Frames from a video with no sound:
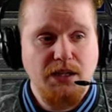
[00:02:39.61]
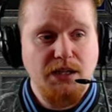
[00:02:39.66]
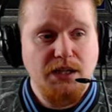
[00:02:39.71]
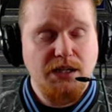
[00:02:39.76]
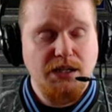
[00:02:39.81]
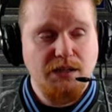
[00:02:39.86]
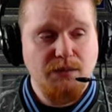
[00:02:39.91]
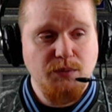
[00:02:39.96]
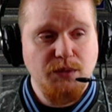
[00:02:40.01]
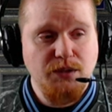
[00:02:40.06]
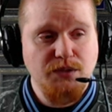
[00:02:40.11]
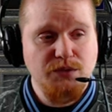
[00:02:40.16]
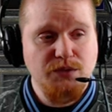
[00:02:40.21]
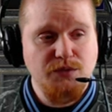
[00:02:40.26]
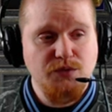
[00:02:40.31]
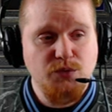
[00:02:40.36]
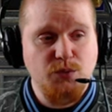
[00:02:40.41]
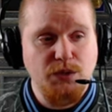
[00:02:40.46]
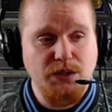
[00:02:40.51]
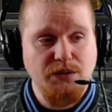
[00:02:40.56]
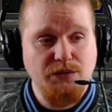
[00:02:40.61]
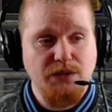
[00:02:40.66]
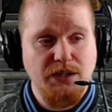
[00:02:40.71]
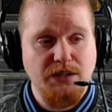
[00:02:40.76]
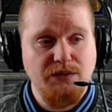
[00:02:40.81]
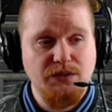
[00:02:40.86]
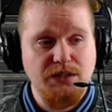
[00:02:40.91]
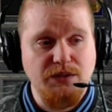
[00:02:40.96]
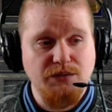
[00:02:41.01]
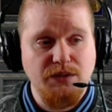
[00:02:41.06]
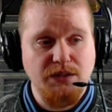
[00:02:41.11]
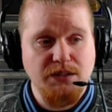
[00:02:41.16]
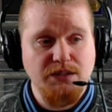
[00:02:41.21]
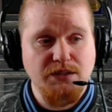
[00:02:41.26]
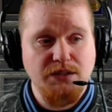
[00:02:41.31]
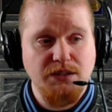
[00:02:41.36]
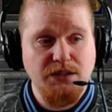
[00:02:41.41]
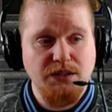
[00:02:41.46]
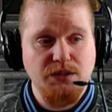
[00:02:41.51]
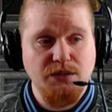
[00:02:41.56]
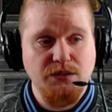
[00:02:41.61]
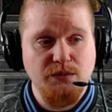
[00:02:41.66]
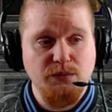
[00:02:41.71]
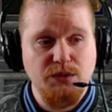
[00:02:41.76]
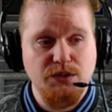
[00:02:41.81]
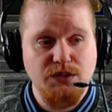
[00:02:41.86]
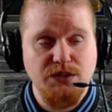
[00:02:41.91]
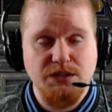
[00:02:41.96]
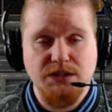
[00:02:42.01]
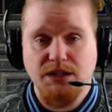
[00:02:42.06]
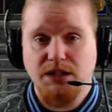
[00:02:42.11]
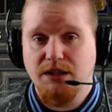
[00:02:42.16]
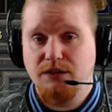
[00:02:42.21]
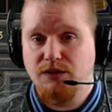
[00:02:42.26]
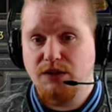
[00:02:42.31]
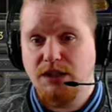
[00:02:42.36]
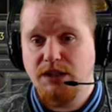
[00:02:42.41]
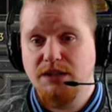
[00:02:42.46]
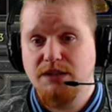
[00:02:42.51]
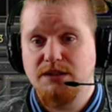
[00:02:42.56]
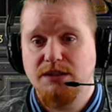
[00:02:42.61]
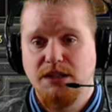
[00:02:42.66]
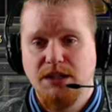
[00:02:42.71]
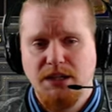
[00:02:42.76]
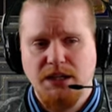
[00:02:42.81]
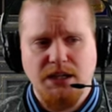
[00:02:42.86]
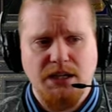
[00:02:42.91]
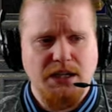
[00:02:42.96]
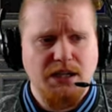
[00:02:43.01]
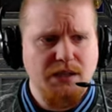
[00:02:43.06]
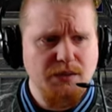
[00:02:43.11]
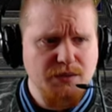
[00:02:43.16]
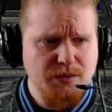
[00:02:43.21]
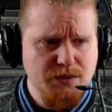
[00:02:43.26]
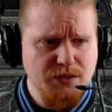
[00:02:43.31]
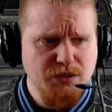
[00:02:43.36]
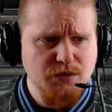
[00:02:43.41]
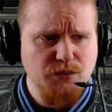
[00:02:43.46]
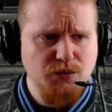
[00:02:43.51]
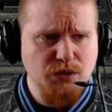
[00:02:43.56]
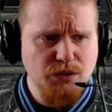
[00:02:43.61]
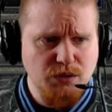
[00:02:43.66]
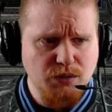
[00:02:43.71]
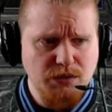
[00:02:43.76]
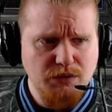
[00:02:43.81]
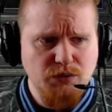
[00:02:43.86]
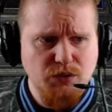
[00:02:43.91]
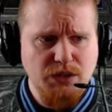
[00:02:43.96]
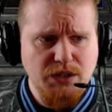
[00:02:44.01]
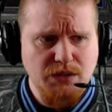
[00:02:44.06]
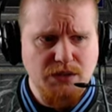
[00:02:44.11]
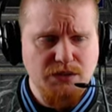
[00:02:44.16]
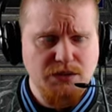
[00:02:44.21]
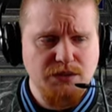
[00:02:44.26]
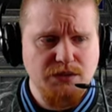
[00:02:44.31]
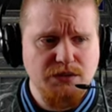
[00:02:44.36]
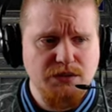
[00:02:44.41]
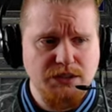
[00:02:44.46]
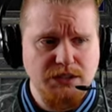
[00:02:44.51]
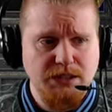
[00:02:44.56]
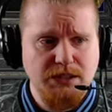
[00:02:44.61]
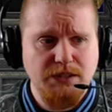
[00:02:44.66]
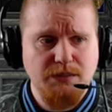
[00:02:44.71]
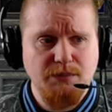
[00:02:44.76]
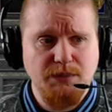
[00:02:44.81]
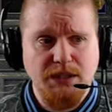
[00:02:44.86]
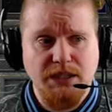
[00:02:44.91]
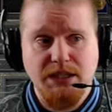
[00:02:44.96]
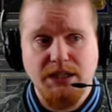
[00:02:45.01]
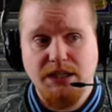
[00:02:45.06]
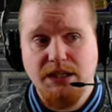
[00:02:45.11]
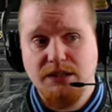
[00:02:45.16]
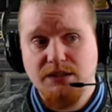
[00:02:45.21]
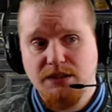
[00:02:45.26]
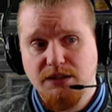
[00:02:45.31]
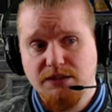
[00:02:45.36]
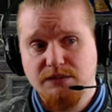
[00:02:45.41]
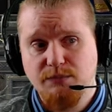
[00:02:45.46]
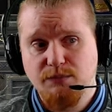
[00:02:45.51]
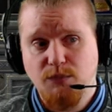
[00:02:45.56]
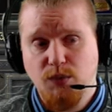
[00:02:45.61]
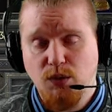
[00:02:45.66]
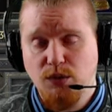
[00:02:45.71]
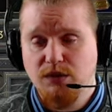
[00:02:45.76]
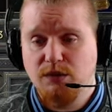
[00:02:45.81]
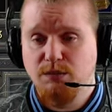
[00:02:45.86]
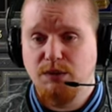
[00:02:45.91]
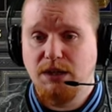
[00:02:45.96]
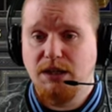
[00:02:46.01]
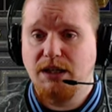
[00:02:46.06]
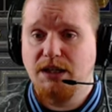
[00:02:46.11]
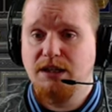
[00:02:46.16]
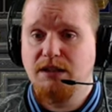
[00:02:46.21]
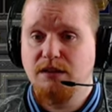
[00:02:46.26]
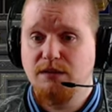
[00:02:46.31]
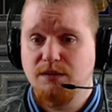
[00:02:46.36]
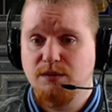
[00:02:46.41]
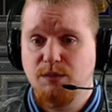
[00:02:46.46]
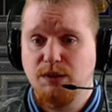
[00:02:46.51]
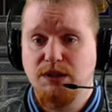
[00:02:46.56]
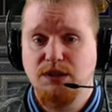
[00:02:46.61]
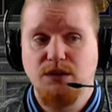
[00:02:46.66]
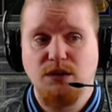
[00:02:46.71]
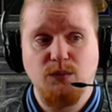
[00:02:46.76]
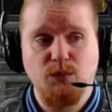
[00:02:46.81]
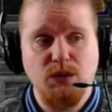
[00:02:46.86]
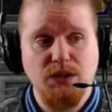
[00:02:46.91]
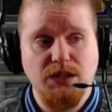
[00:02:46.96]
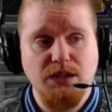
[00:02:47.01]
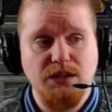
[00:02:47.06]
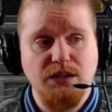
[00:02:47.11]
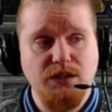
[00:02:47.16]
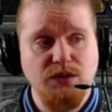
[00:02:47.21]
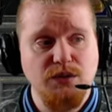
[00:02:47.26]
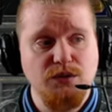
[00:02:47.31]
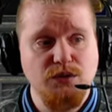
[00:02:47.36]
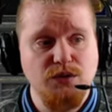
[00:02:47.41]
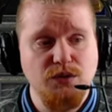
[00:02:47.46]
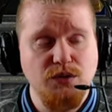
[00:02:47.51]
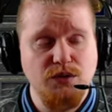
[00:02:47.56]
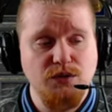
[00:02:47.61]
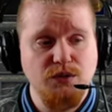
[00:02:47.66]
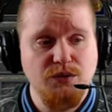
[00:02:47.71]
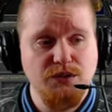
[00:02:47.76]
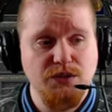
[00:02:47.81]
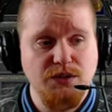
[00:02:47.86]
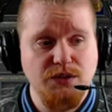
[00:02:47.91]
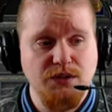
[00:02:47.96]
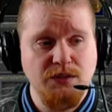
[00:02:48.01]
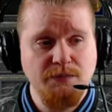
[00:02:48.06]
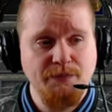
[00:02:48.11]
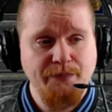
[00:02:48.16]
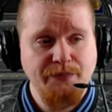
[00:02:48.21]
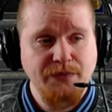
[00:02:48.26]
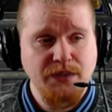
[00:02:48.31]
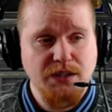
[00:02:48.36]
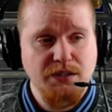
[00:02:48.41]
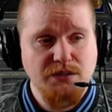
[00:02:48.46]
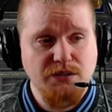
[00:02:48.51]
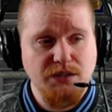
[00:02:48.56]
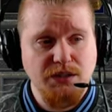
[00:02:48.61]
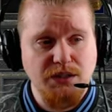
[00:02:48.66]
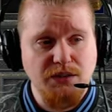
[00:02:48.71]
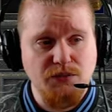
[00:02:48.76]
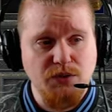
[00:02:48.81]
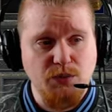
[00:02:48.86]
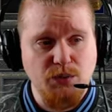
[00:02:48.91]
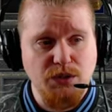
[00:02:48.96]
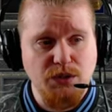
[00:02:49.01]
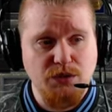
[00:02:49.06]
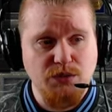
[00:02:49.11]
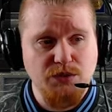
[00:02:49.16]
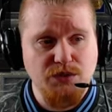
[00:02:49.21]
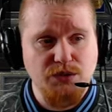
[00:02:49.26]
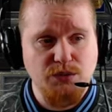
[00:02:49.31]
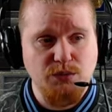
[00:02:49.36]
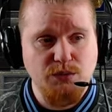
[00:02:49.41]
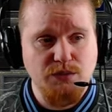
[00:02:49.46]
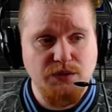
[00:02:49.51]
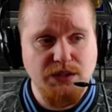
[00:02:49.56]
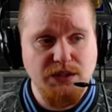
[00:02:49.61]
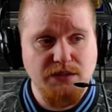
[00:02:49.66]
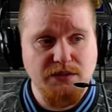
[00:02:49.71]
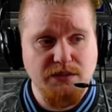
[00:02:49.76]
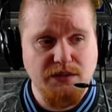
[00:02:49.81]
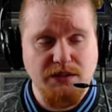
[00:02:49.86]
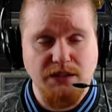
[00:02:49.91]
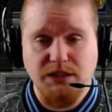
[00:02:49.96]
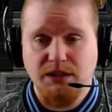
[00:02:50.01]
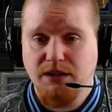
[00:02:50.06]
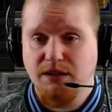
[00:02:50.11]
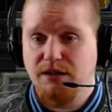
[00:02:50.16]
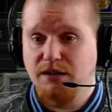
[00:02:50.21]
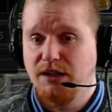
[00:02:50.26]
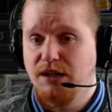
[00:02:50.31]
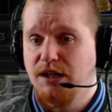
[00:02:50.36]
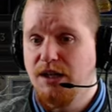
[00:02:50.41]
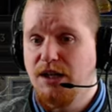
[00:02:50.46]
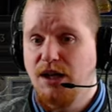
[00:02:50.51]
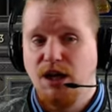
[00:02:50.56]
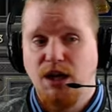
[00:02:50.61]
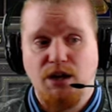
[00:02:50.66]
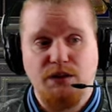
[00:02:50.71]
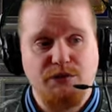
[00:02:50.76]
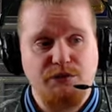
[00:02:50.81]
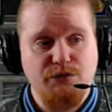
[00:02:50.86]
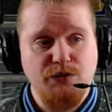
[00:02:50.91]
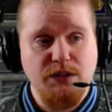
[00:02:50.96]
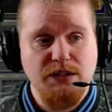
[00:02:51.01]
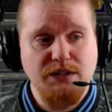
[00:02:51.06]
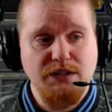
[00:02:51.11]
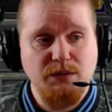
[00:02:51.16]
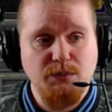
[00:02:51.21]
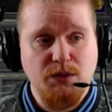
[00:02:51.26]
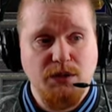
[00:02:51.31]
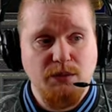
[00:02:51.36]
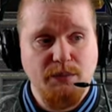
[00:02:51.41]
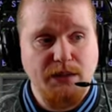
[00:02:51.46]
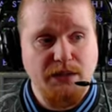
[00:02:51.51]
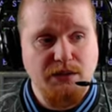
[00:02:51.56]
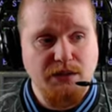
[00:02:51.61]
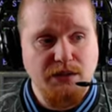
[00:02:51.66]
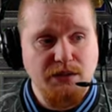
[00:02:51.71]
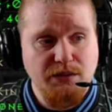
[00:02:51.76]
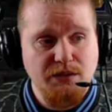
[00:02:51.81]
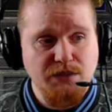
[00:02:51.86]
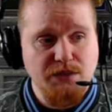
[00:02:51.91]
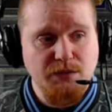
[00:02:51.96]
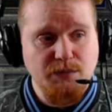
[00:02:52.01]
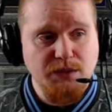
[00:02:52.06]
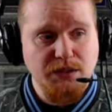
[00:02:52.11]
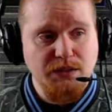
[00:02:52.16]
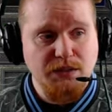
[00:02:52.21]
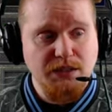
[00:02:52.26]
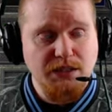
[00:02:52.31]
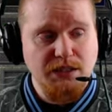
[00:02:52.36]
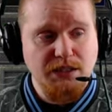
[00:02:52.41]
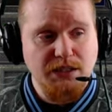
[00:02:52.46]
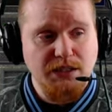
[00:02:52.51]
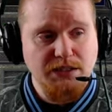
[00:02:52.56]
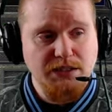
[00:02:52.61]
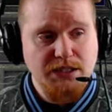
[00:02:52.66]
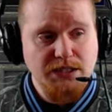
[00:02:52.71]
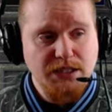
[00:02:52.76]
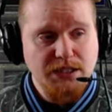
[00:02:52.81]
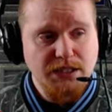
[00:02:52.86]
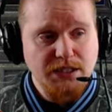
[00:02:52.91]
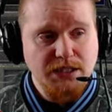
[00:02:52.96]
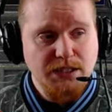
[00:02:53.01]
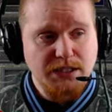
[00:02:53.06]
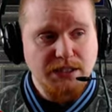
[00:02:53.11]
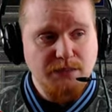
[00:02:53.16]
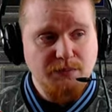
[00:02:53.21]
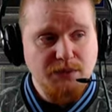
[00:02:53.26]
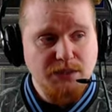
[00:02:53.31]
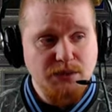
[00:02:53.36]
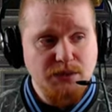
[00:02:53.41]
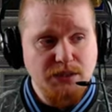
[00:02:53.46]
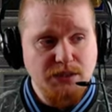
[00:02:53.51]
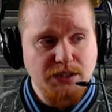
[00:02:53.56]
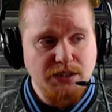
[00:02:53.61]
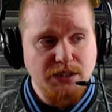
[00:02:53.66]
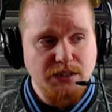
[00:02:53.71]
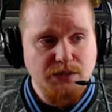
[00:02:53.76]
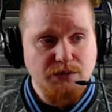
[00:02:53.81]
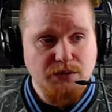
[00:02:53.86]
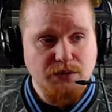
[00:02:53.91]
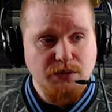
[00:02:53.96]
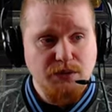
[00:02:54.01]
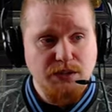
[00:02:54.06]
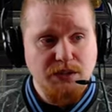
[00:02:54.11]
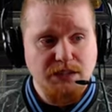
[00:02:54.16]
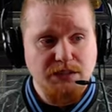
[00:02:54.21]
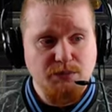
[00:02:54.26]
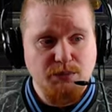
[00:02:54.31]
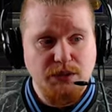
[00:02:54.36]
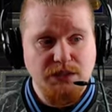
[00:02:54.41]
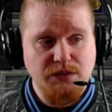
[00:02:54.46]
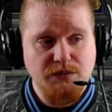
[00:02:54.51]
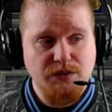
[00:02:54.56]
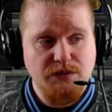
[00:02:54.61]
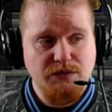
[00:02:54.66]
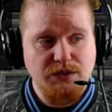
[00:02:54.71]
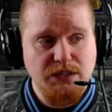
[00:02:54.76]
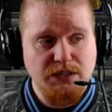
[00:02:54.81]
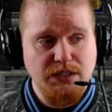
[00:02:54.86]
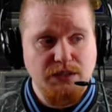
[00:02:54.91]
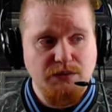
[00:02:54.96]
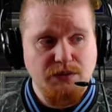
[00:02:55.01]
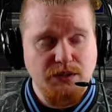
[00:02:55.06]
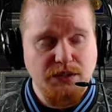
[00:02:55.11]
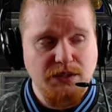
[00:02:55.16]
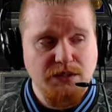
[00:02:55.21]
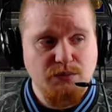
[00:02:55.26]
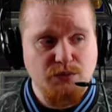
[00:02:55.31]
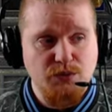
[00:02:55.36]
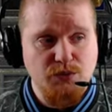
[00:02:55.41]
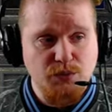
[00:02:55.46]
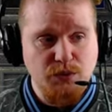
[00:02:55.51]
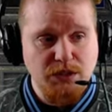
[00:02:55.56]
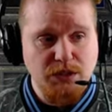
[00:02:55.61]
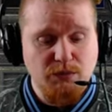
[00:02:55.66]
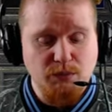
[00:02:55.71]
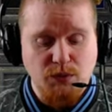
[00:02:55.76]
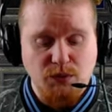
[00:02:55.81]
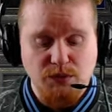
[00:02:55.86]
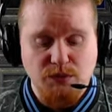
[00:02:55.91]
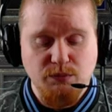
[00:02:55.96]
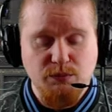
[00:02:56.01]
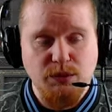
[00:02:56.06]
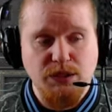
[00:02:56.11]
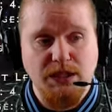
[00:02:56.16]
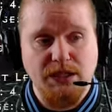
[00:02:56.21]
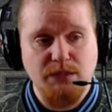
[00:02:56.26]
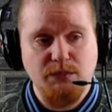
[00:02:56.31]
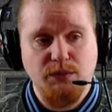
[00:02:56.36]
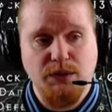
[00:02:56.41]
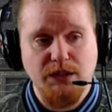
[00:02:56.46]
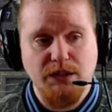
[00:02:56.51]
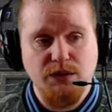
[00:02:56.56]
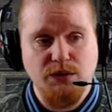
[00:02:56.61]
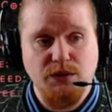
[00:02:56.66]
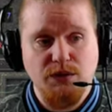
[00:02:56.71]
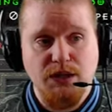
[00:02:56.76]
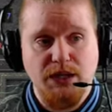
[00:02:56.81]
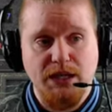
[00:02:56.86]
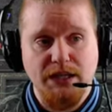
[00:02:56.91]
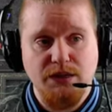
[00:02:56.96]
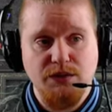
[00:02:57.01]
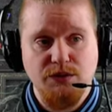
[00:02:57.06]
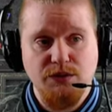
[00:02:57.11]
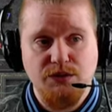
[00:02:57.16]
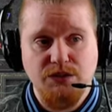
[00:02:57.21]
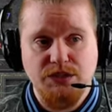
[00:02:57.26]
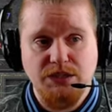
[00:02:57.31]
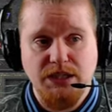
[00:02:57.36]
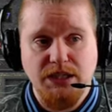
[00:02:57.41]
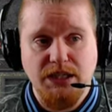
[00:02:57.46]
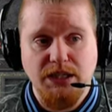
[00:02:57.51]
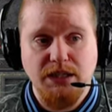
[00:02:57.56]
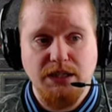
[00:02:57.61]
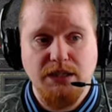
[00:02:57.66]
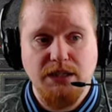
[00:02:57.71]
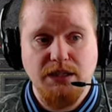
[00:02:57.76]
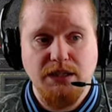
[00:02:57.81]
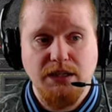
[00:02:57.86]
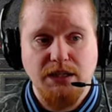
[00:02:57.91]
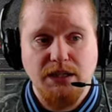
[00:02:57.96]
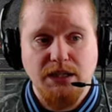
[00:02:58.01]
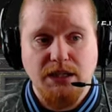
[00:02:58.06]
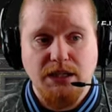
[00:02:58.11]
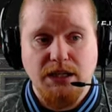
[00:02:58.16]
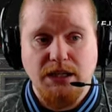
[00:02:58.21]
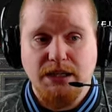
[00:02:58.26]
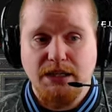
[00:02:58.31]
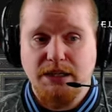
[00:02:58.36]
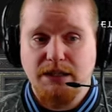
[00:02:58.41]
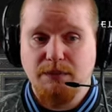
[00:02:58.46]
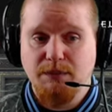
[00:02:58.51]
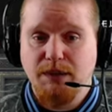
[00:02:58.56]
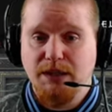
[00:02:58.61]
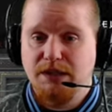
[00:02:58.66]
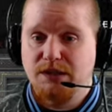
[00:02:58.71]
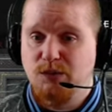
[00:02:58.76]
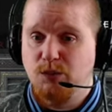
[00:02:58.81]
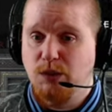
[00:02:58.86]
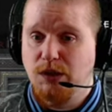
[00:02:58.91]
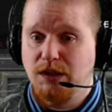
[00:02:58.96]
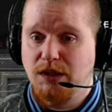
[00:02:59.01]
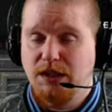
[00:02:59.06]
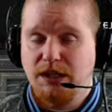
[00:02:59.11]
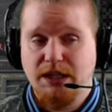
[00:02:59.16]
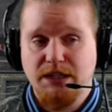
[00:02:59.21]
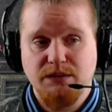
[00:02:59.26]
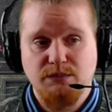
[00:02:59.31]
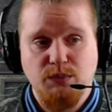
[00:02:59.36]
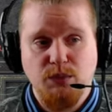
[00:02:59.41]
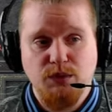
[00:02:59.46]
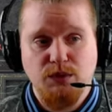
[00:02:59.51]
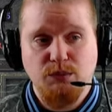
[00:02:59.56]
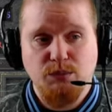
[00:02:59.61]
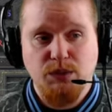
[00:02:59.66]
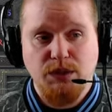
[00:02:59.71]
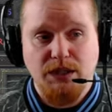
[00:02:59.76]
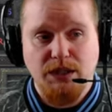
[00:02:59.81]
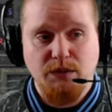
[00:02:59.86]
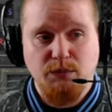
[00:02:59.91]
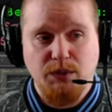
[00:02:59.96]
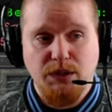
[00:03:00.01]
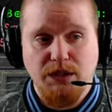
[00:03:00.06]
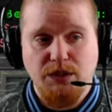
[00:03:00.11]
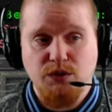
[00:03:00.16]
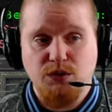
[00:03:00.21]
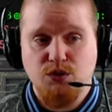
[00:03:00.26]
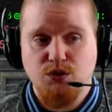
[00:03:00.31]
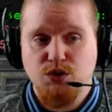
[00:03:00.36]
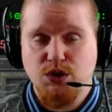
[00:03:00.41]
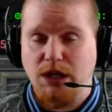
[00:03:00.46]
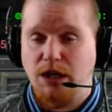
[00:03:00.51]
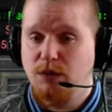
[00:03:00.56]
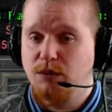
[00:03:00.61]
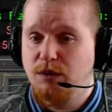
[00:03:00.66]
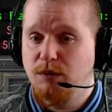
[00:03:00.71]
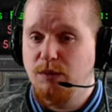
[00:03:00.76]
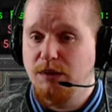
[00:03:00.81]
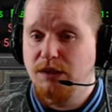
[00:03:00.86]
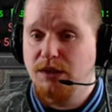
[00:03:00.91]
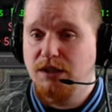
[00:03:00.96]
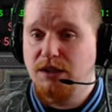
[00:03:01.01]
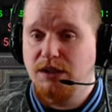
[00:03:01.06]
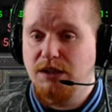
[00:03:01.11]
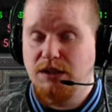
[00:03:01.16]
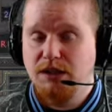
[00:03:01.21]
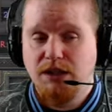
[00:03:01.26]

Um, we also have twenty-five defense on here, which is kind of nice, uh, especially for a low-level character. Um, and it does multiply depending on what kind of character you use it on. So, like, if you were to use two of these on, like, a, a Frenzy Barbarian or something like that, um, you could get a very nice plus fifty defense, which would get multiplied by your Iron Skin, um, as well as multiplied by your Shout ability.